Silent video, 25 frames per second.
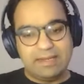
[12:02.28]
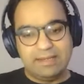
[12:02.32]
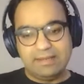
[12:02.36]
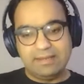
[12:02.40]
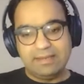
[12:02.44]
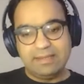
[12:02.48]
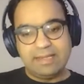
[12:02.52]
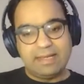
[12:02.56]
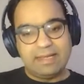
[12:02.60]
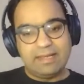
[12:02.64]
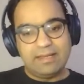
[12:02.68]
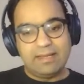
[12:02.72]

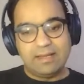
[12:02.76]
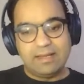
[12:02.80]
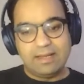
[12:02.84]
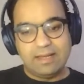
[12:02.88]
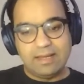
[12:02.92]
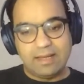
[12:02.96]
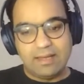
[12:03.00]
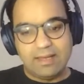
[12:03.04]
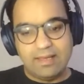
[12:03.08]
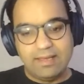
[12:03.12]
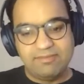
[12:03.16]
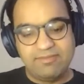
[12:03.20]
that
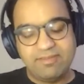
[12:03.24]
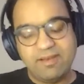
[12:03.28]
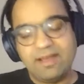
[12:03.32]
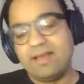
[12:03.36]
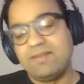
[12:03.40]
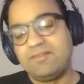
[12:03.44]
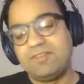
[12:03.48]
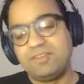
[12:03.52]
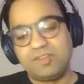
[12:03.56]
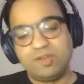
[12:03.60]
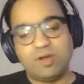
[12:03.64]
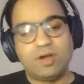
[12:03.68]
if I
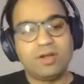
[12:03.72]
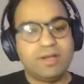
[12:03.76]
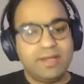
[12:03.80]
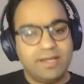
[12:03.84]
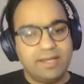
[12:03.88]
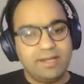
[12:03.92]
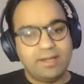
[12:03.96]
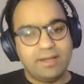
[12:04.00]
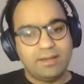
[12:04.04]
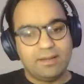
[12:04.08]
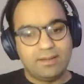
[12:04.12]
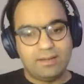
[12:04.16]
have strong
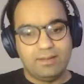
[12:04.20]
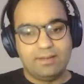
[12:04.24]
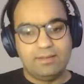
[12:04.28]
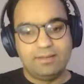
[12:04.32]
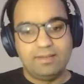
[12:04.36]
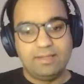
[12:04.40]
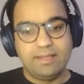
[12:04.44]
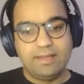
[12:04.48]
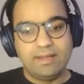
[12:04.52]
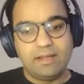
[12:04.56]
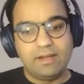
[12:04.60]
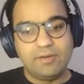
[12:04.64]
data,
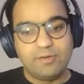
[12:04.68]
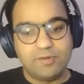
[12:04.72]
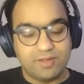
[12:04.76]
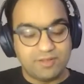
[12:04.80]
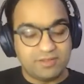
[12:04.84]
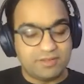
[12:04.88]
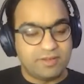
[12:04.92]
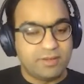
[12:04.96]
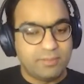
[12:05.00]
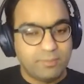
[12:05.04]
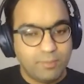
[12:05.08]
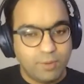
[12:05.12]
then I'll
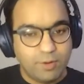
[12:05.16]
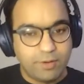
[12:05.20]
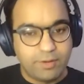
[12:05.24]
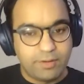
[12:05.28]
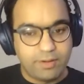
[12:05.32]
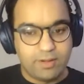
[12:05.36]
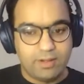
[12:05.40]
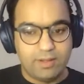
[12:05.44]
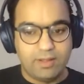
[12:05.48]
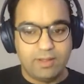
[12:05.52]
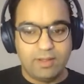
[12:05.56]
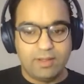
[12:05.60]
trust it more.
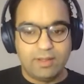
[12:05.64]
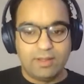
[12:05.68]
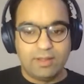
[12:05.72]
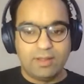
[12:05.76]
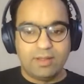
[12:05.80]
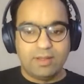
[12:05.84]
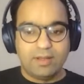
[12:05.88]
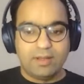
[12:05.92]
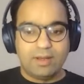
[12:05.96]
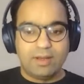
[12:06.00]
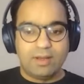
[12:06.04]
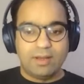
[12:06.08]

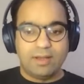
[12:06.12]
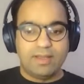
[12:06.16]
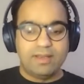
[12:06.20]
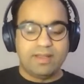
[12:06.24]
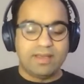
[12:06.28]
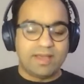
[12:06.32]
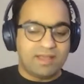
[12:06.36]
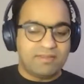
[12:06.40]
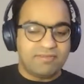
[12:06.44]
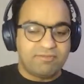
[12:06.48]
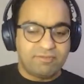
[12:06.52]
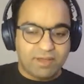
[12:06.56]
And
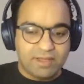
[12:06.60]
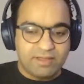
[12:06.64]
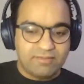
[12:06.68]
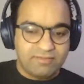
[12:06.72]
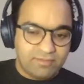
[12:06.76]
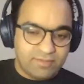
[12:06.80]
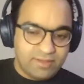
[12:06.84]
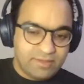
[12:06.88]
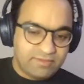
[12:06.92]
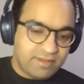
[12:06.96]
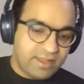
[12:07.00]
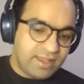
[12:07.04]

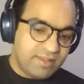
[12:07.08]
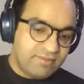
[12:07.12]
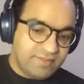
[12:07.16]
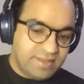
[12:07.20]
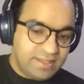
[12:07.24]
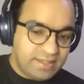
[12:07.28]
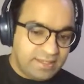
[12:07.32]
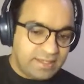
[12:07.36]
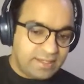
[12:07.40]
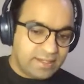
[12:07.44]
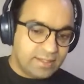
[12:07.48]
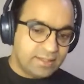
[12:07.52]
if I have
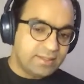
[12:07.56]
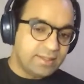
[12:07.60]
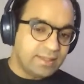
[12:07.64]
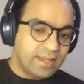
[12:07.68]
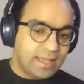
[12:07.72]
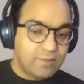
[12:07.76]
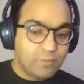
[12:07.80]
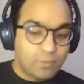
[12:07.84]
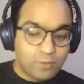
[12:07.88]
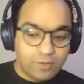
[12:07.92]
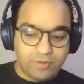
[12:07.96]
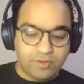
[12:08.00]
weak data, then
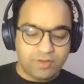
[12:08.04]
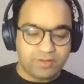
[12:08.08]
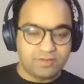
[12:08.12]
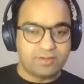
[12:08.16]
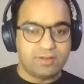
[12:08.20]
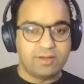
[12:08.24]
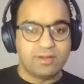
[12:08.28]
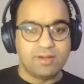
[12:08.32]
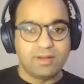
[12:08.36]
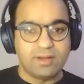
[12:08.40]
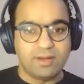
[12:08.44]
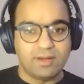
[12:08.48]
I won't trust
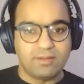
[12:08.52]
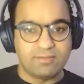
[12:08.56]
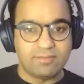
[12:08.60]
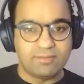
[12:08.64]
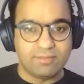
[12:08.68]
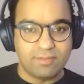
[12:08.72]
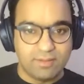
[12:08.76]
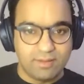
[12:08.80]
it enough.